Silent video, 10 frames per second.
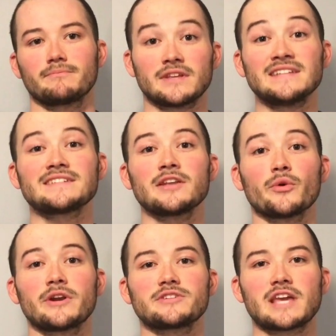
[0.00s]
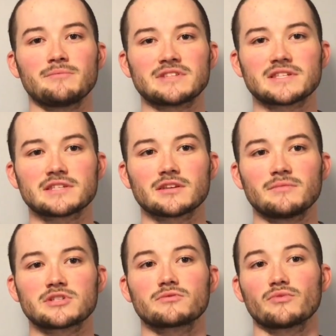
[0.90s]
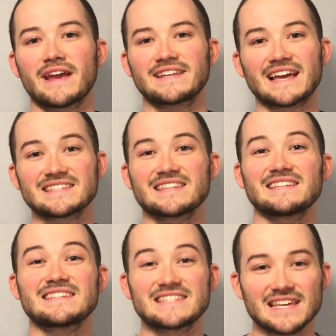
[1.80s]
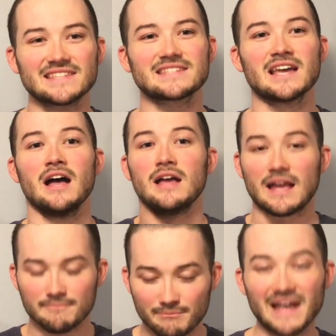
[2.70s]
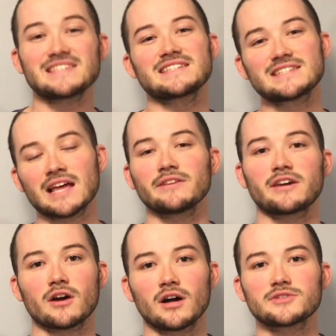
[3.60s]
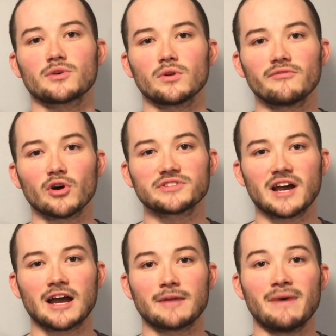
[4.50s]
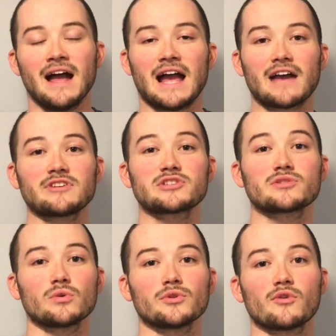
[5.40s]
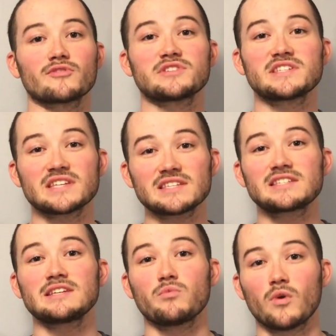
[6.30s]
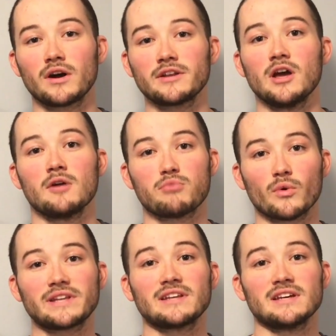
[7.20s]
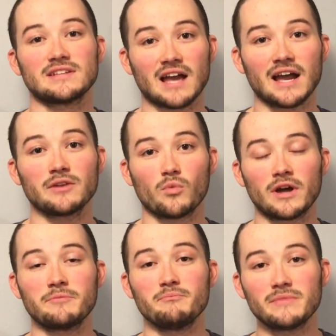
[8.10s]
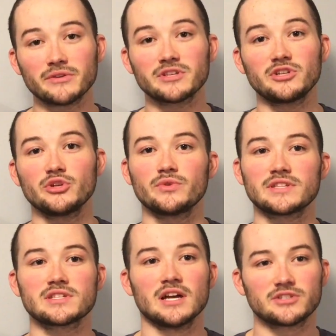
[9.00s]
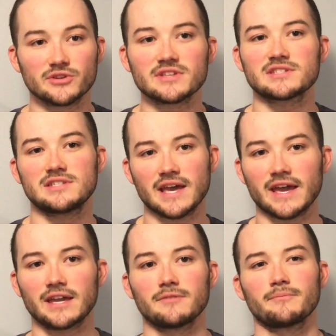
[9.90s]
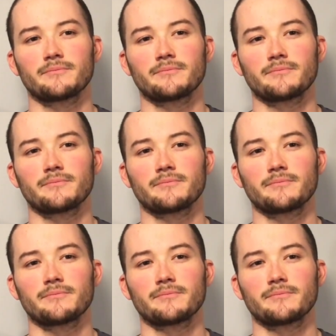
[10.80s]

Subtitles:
The Nintendo Entertainment System is ranked as the 6th best-selling console of all time, having sold over 61.91 million units to this day.